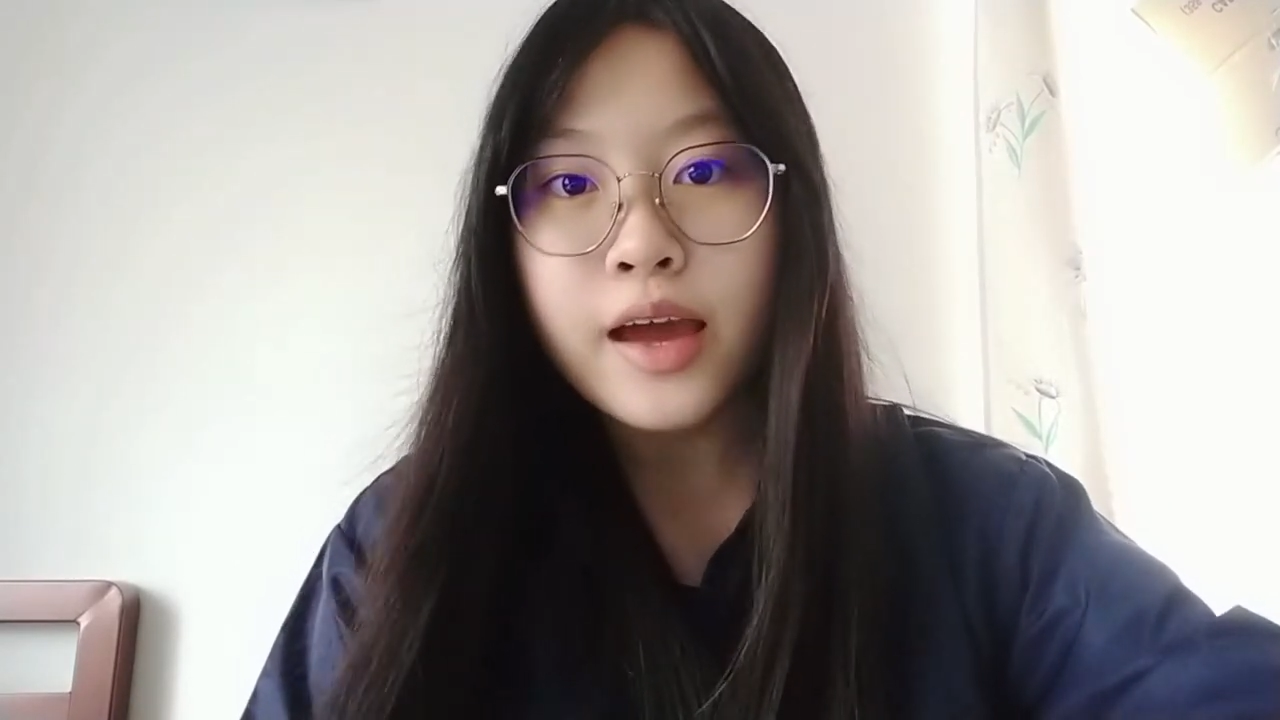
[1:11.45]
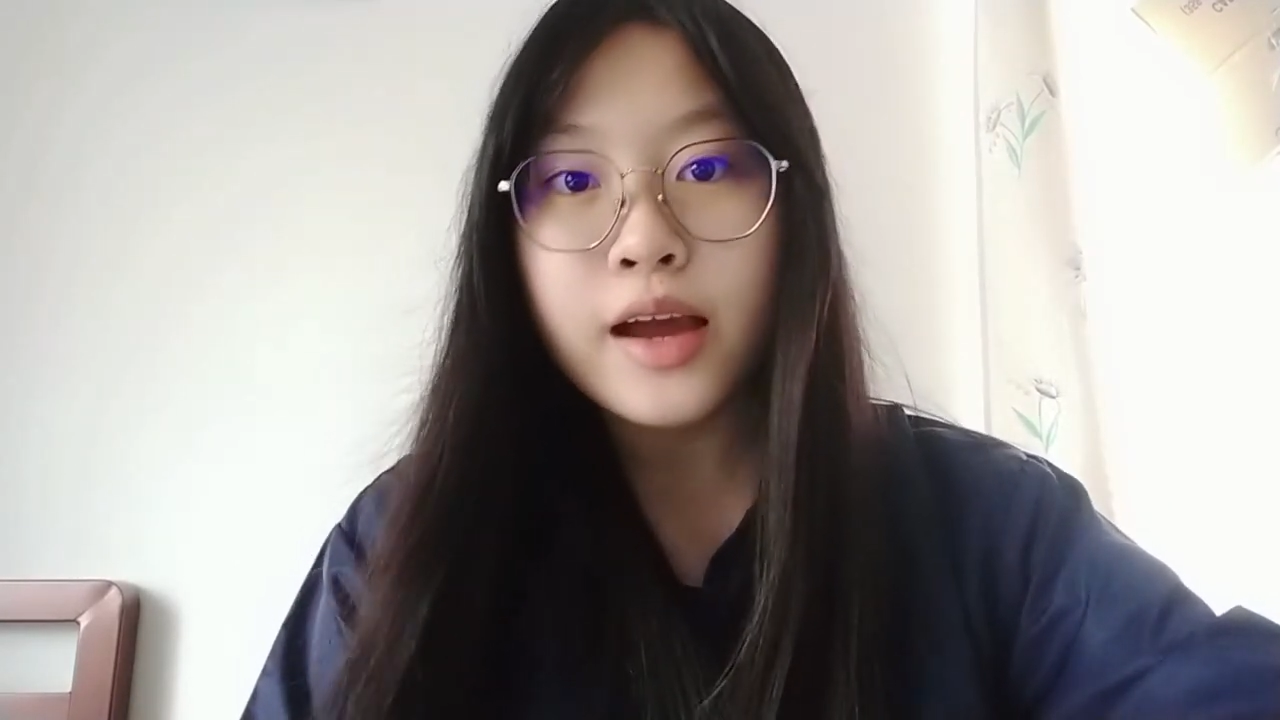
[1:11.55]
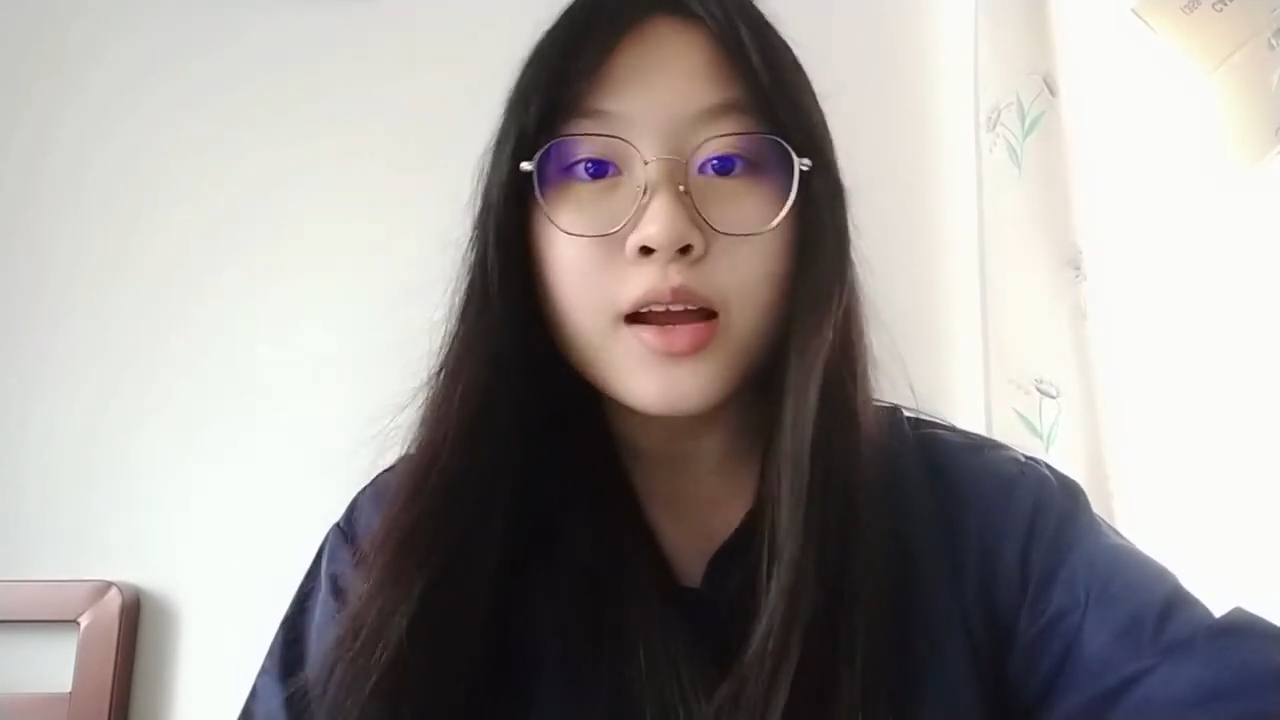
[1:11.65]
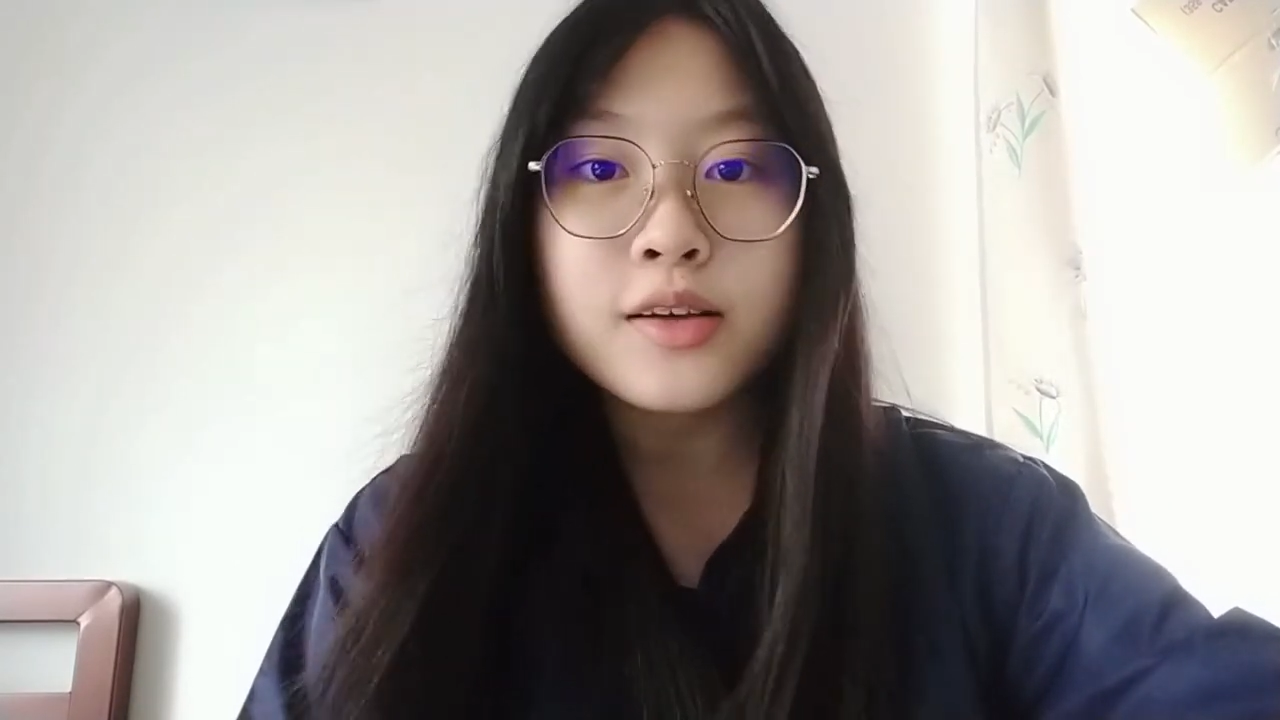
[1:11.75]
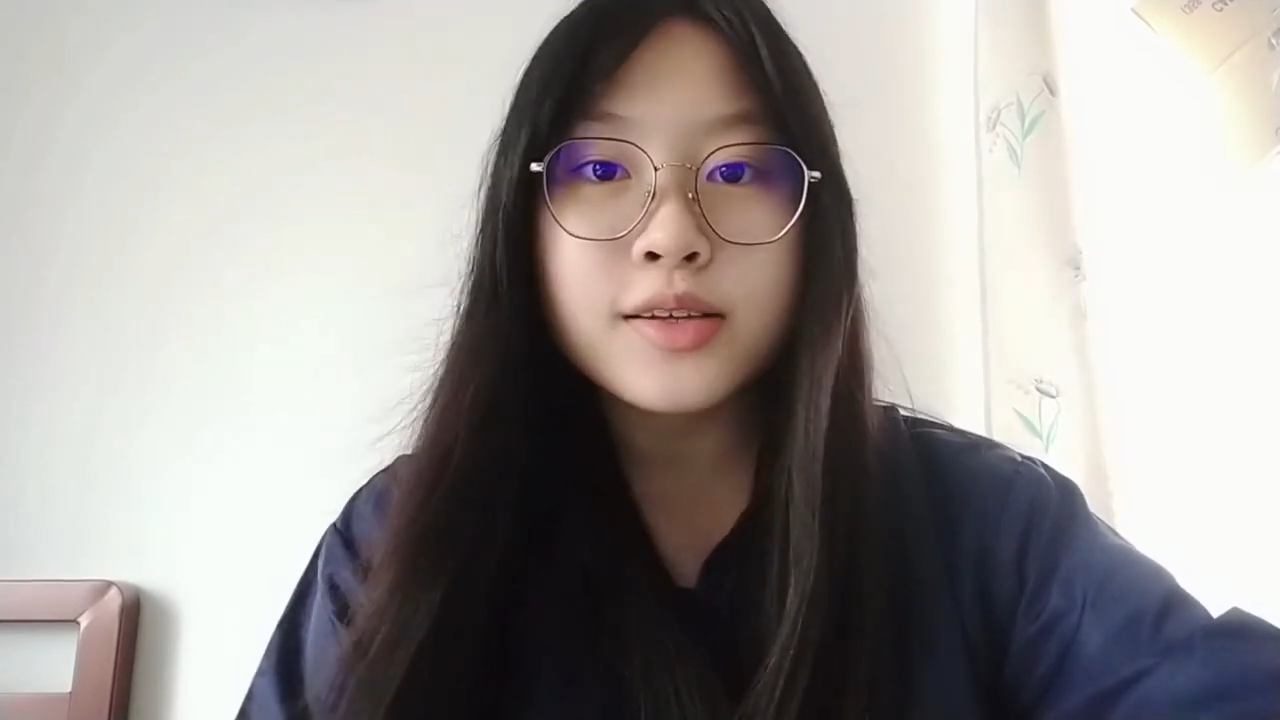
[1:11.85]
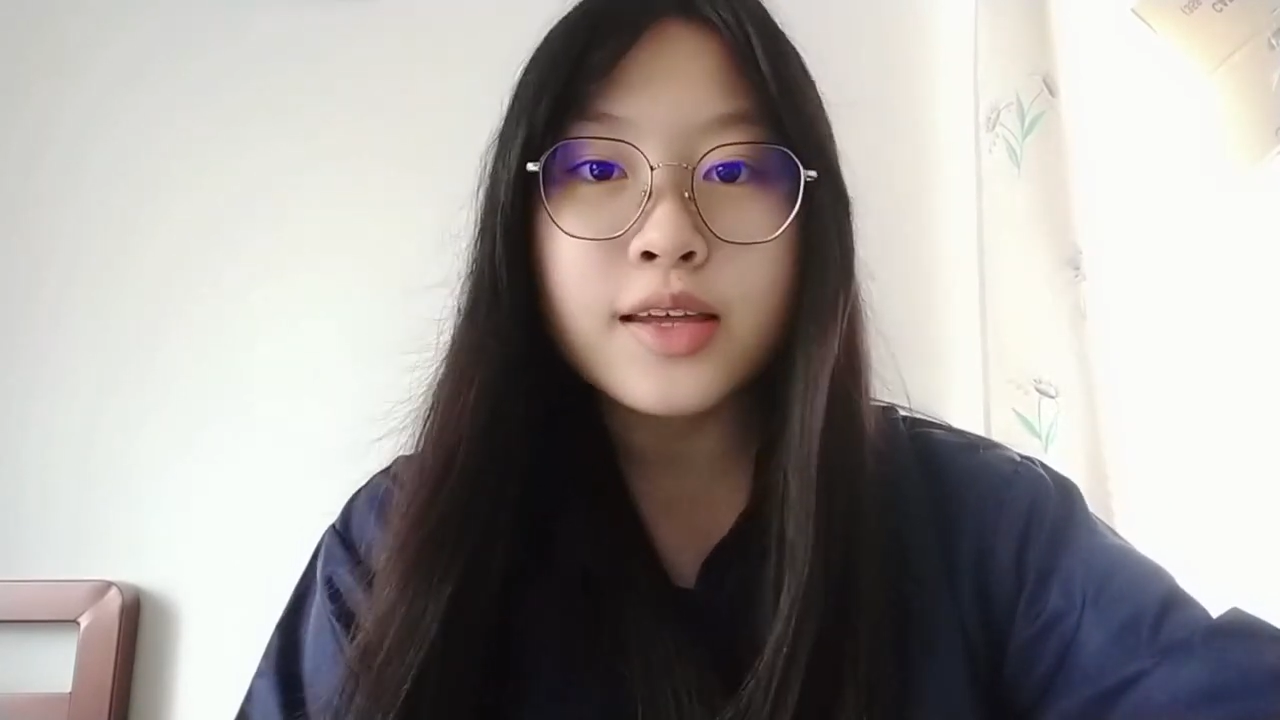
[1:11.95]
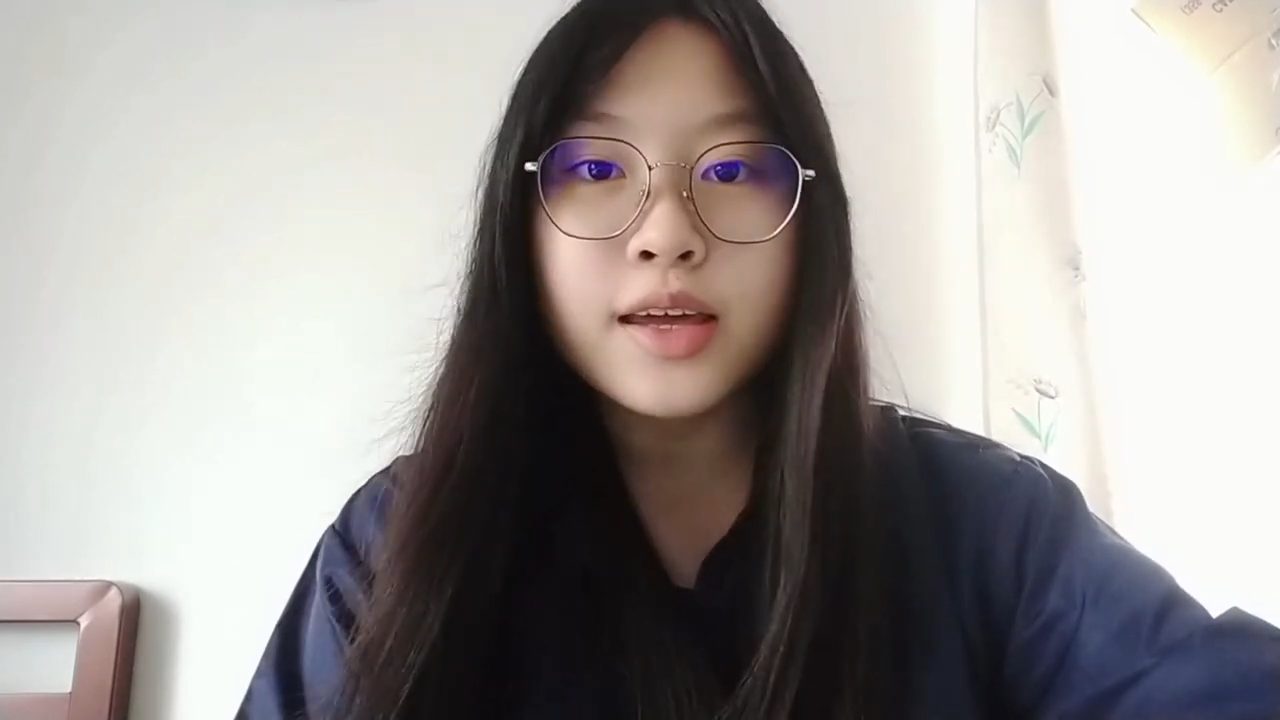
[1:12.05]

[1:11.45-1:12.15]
and clouded